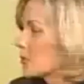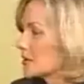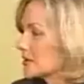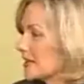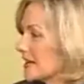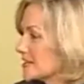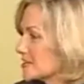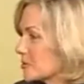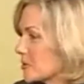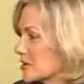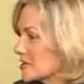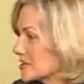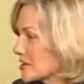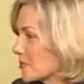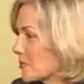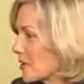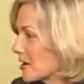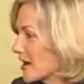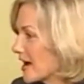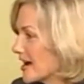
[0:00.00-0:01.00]
the one last question
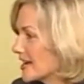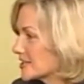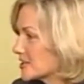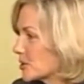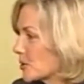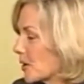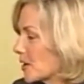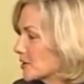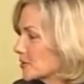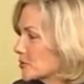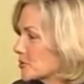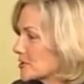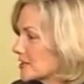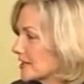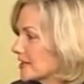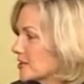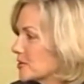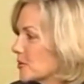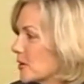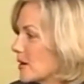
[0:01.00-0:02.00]
I want to ask you, I
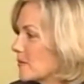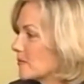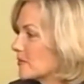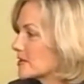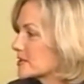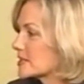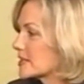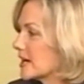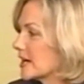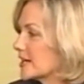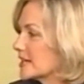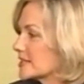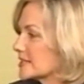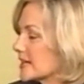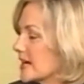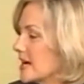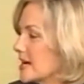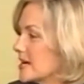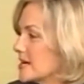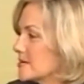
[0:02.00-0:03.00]
understand you
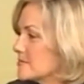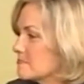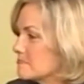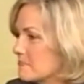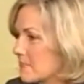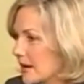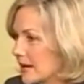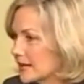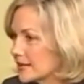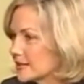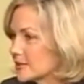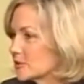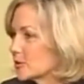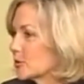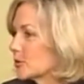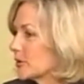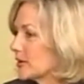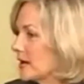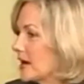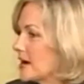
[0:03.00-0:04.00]
emphasize
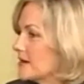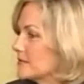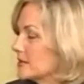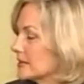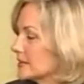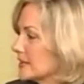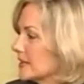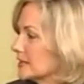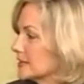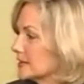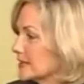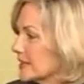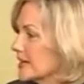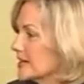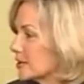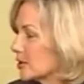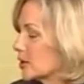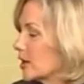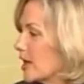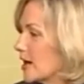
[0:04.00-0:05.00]
mandatory, having daily
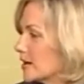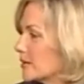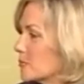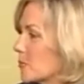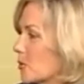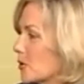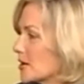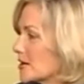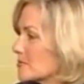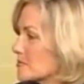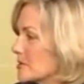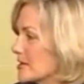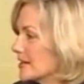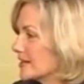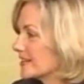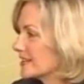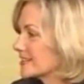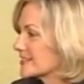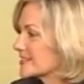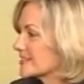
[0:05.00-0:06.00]
8 o'clock morning
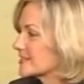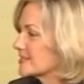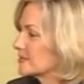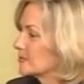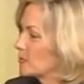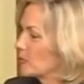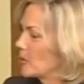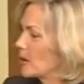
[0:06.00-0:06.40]
meetings.